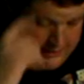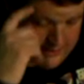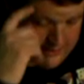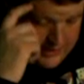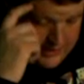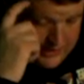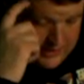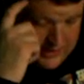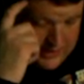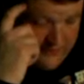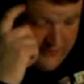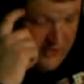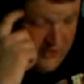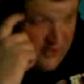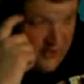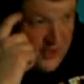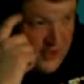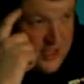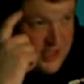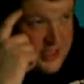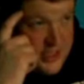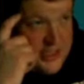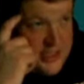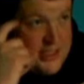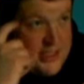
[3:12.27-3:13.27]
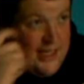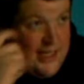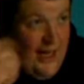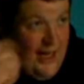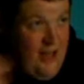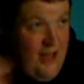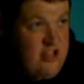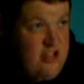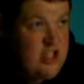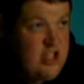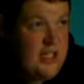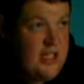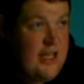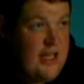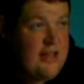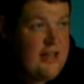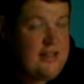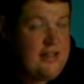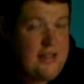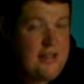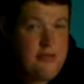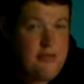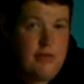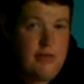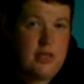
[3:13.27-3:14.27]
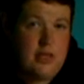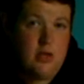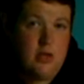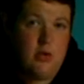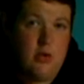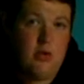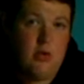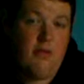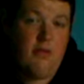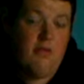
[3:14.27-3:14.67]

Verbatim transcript: and stuff like that, I didn't actually get any record